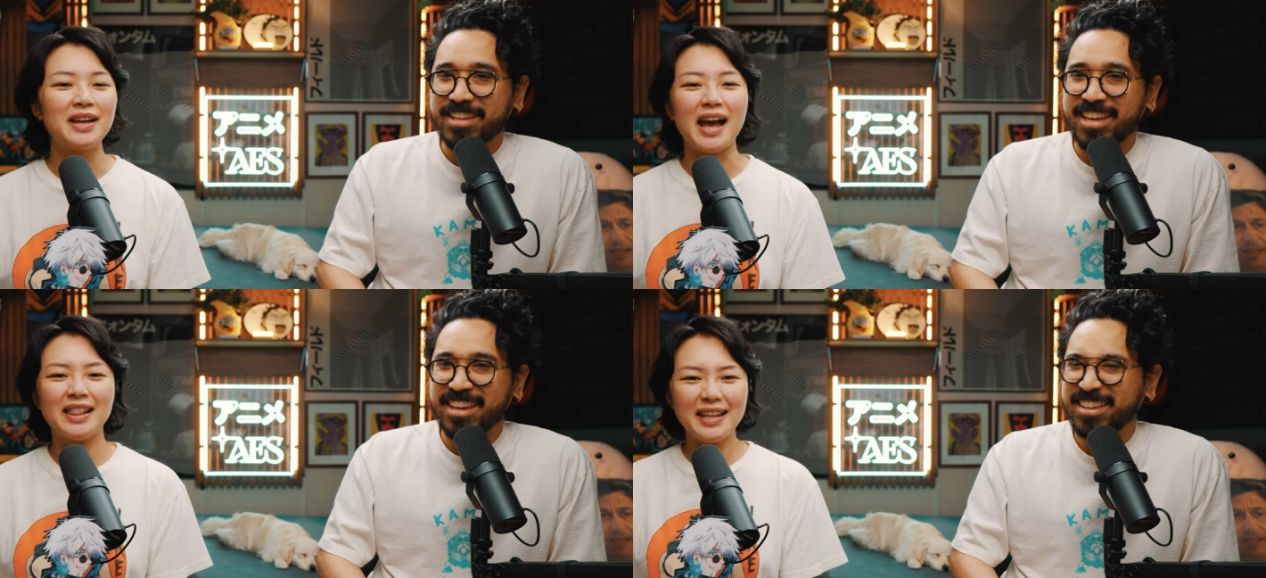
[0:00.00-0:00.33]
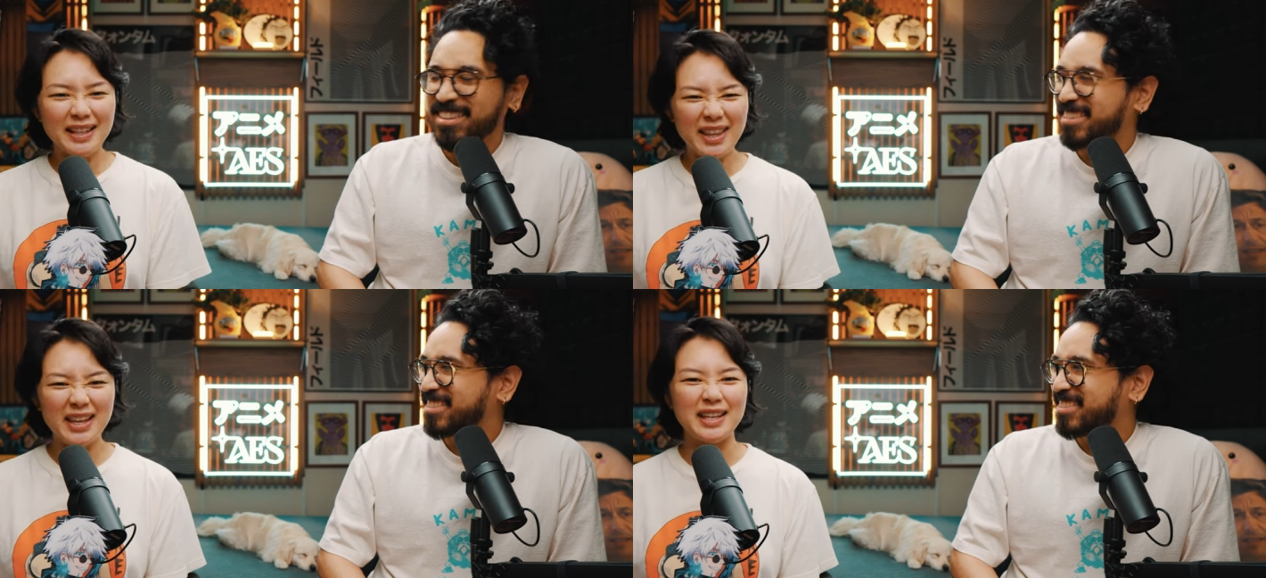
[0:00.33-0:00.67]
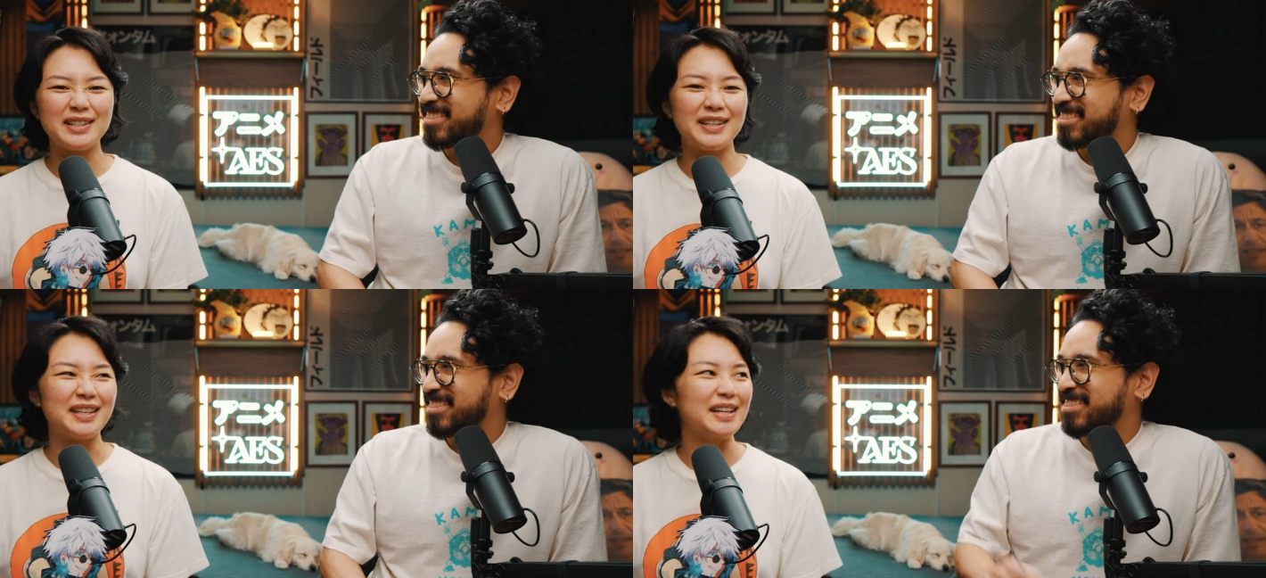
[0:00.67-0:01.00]
Speaker 1: Yeah. I like that
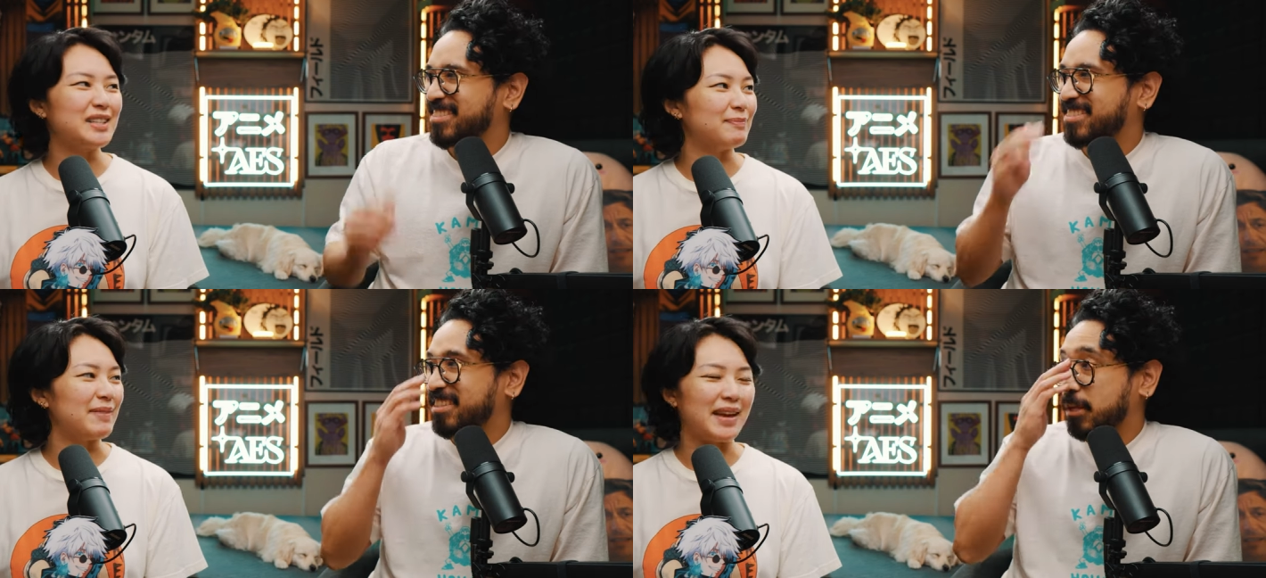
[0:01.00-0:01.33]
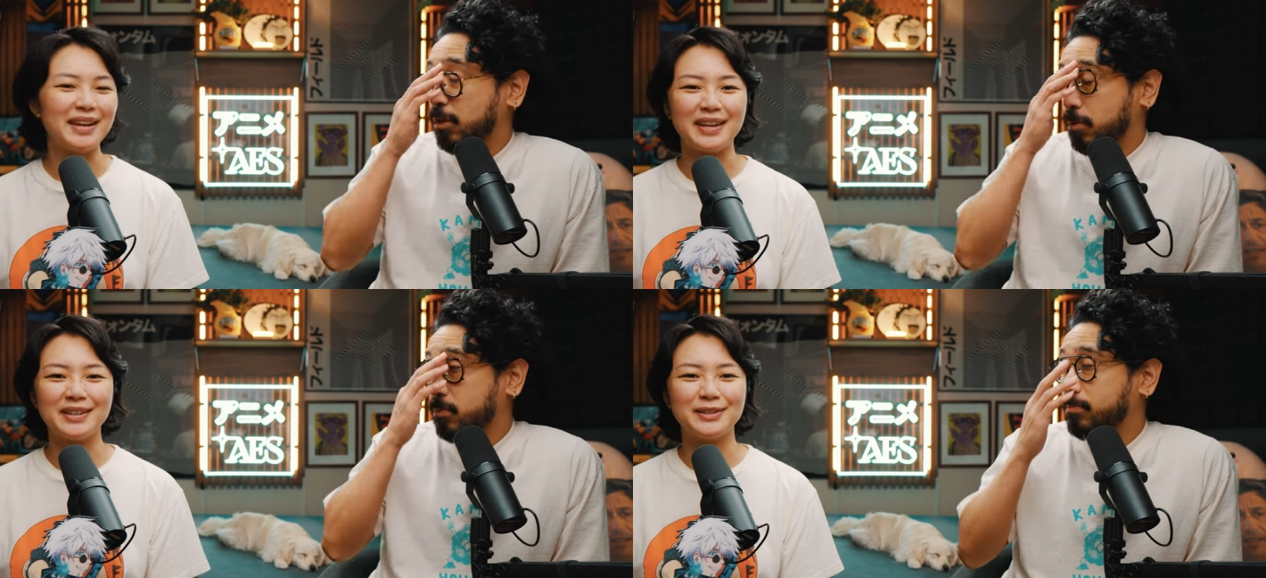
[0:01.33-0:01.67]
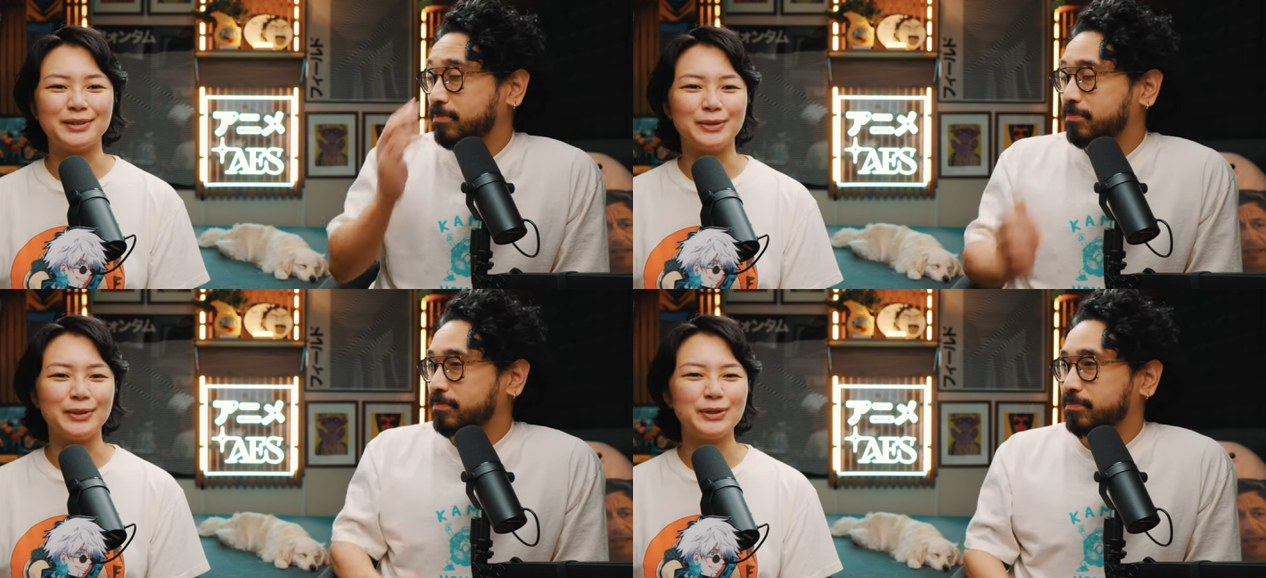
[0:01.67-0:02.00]
he, he gets mad at
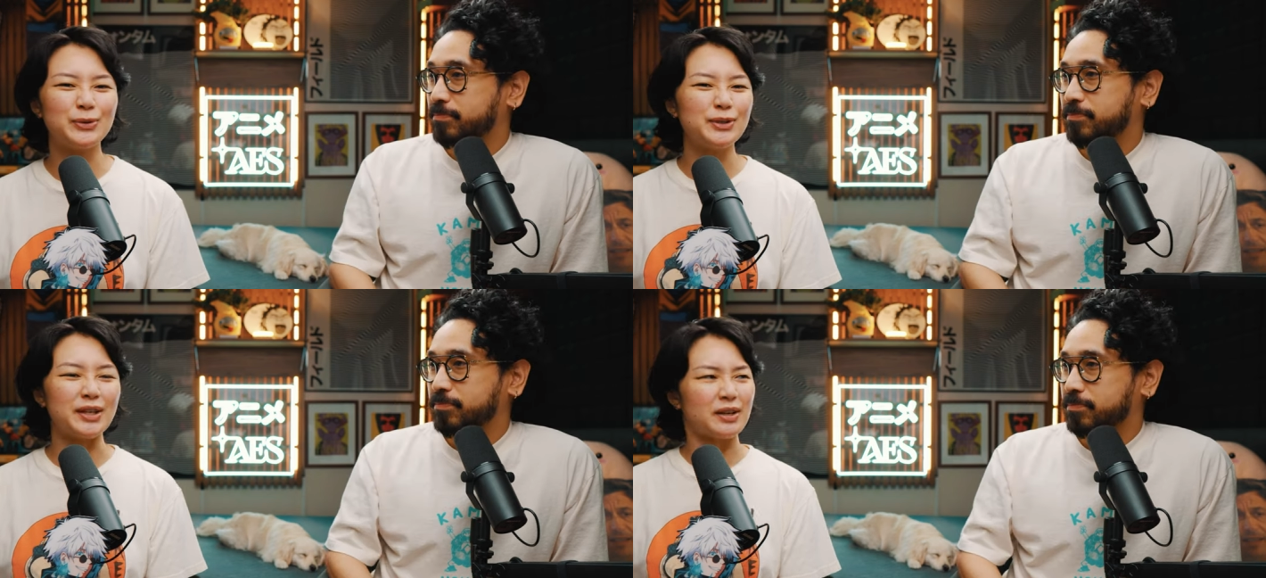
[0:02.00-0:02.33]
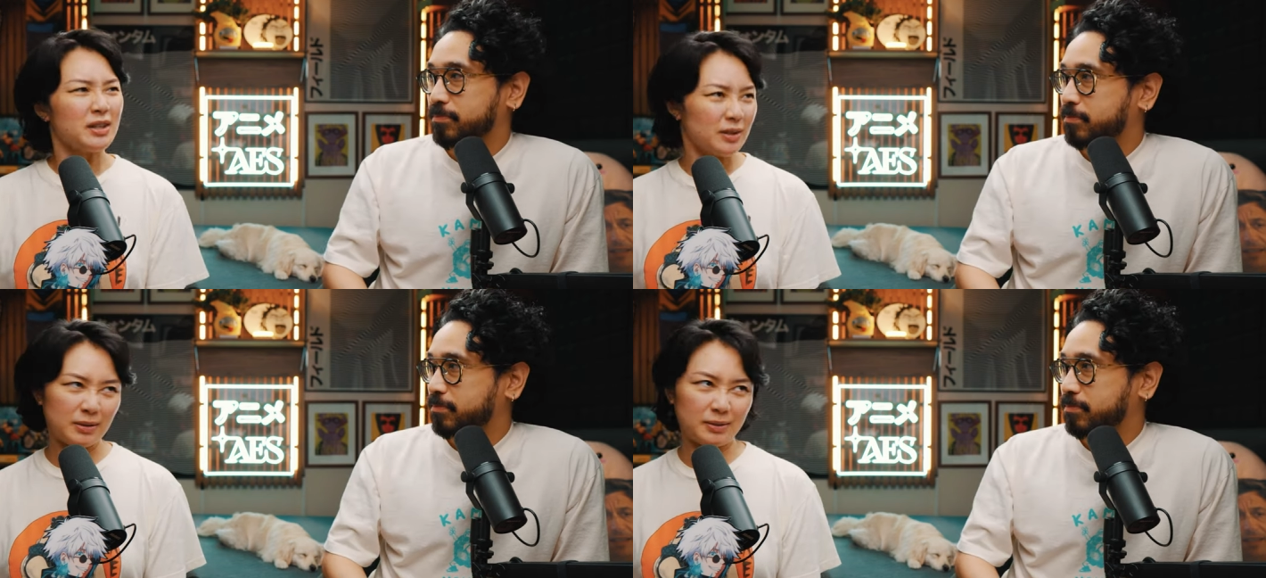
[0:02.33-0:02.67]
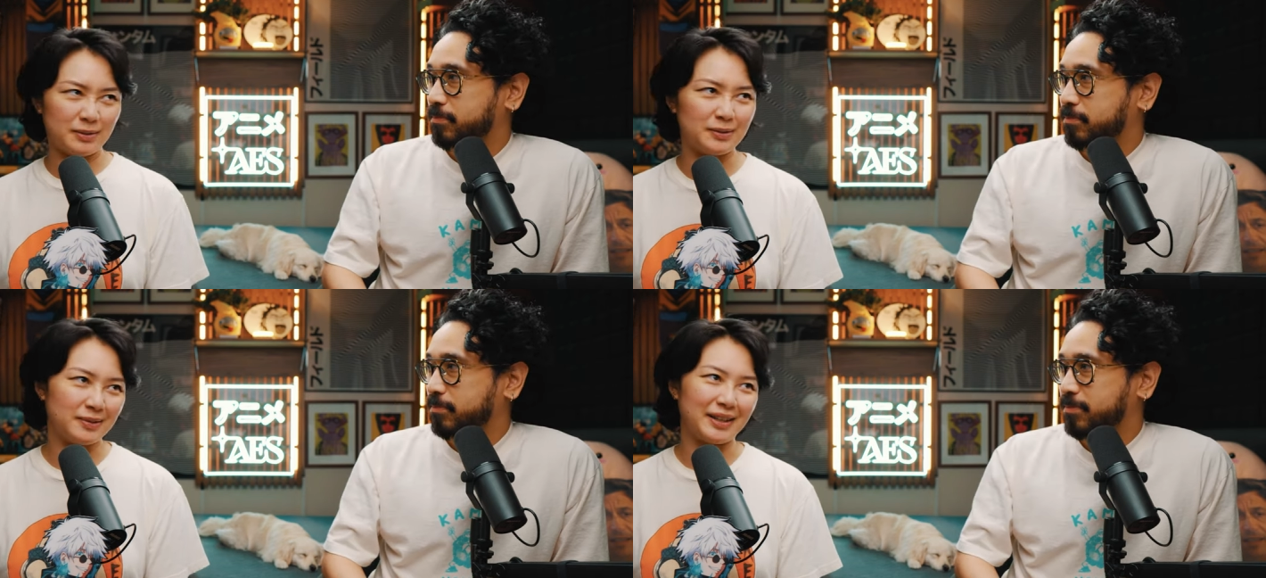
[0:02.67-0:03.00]
Itadori. He's always like,
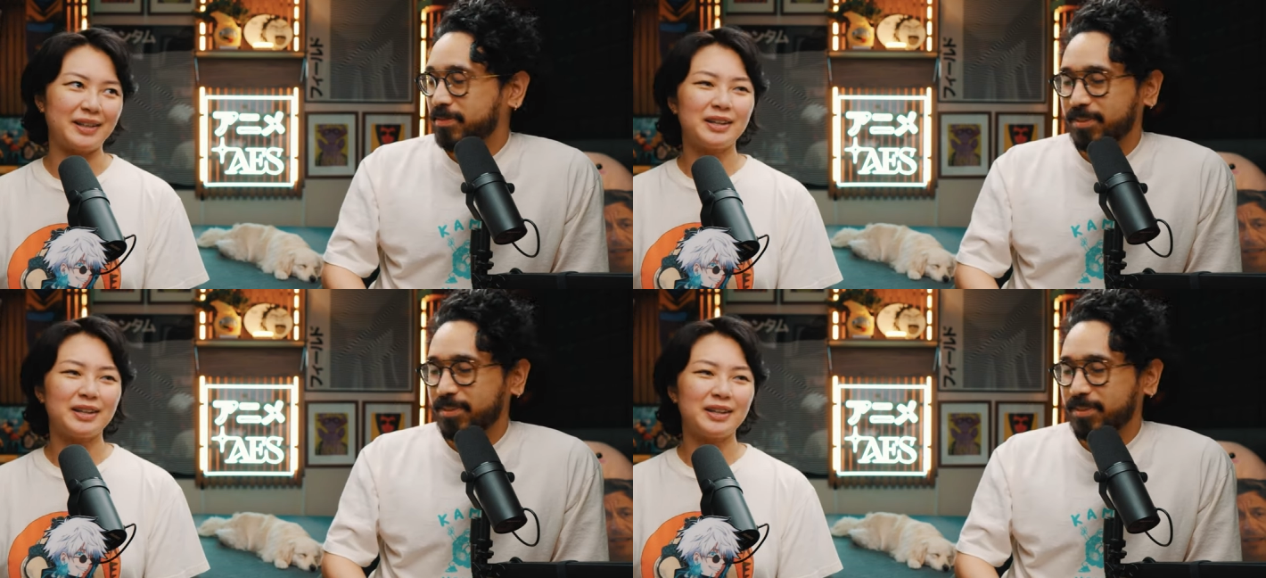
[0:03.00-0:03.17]
oh, like,